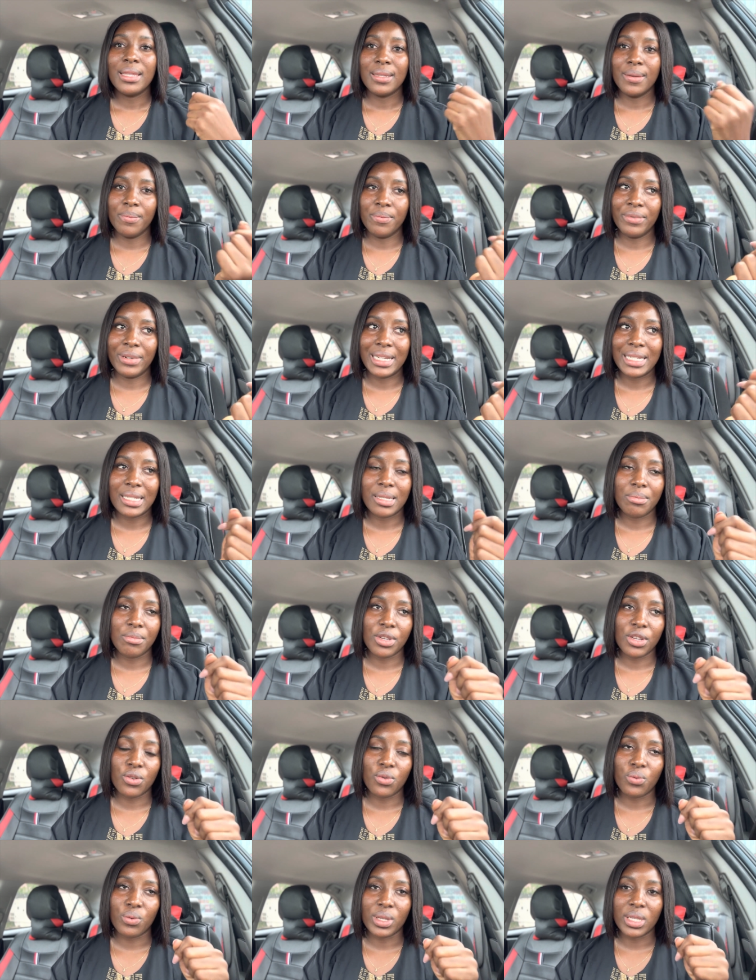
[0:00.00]
the breast
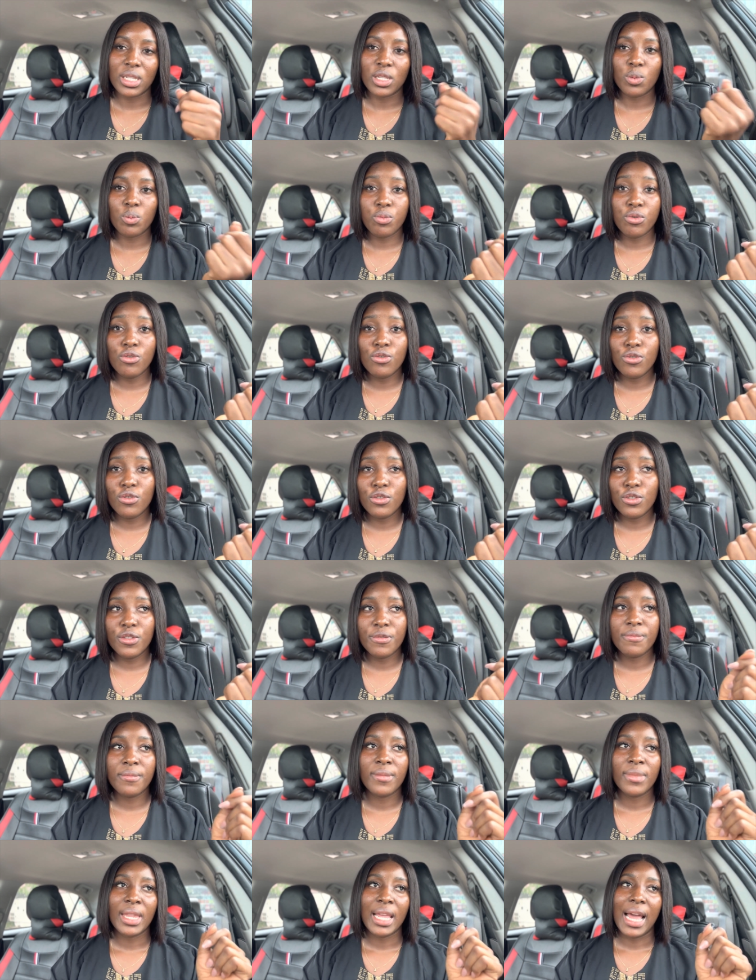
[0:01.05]
milk with spoon